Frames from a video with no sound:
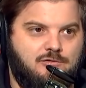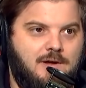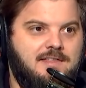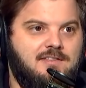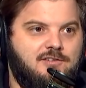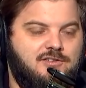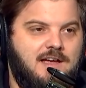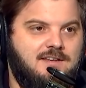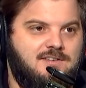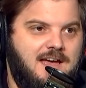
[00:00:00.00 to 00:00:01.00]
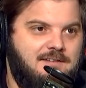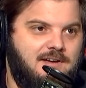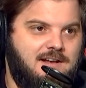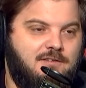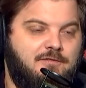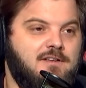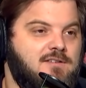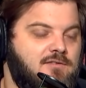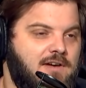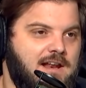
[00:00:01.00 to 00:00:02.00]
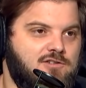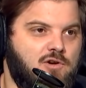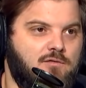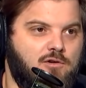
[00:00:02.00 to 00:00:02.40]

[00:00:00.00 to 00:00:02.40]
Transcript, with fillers: So I think the Saints have a defensive advantage